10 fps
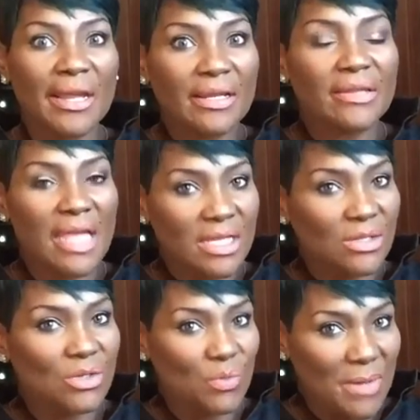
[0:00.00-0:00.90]
it on the
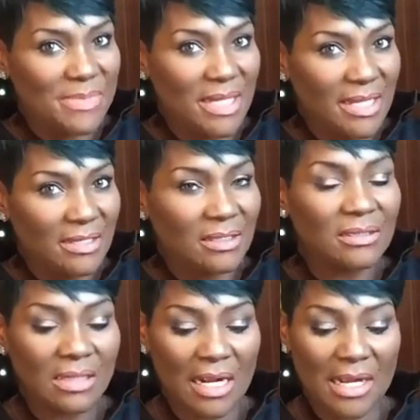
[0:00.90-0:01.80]
ASOS website.
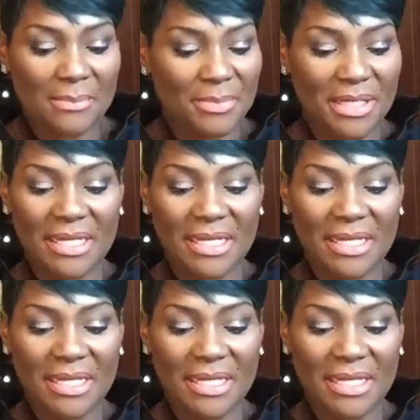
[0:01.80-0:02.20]
But